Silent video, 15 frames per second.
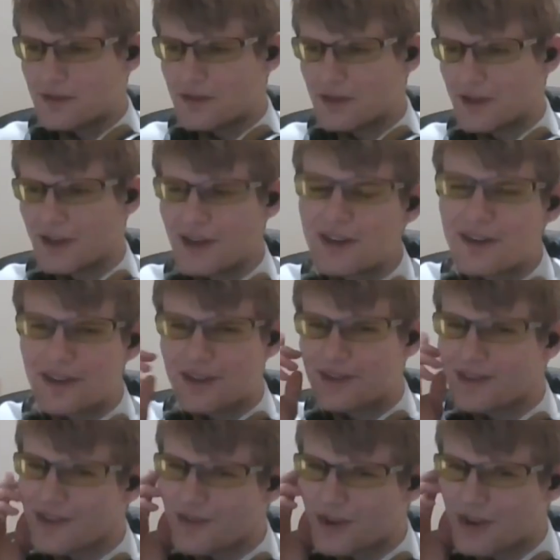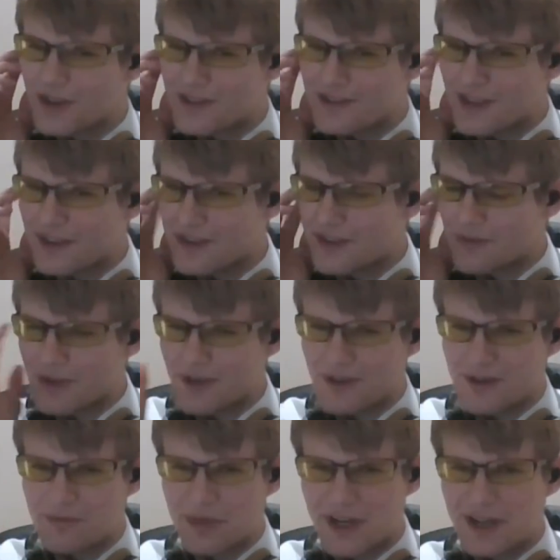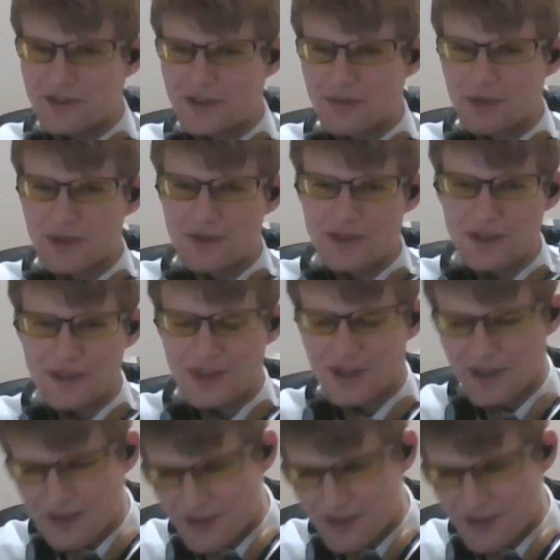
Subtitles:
All right, yeah, these have a great sound. I'm gonna go ahead and pause the music there,